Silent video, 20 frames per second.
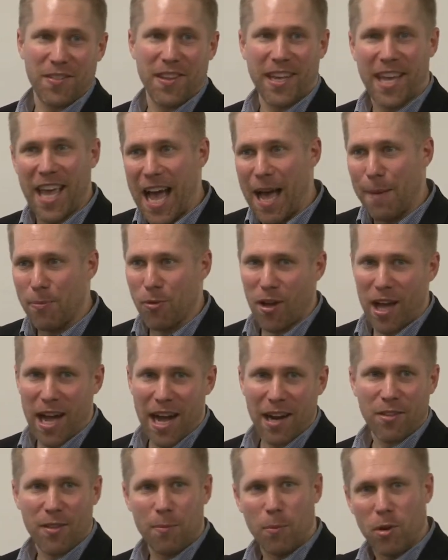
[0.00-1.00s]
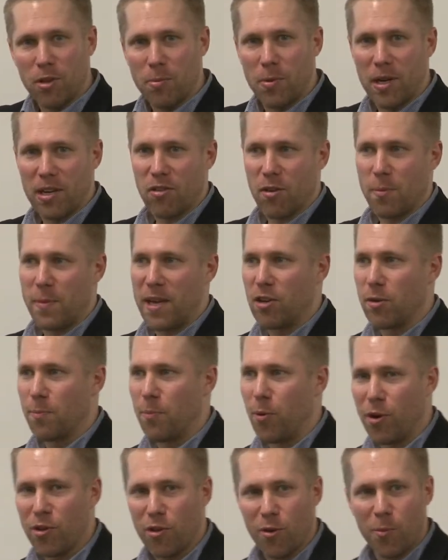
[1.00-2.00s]
The caps lock, the multiple exclamation
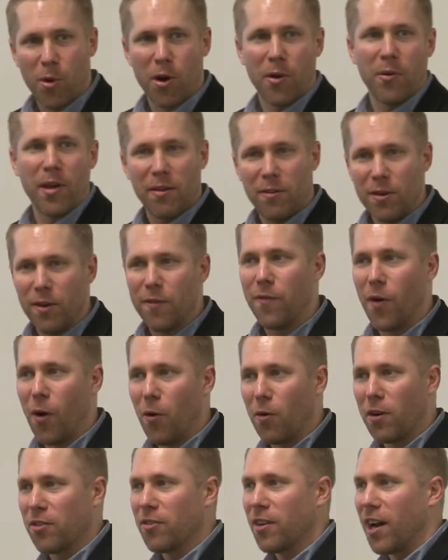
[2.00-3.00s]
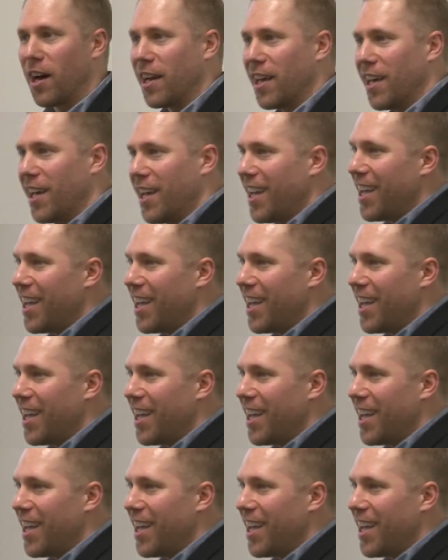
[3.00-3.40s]
points, you're more likely to focus on it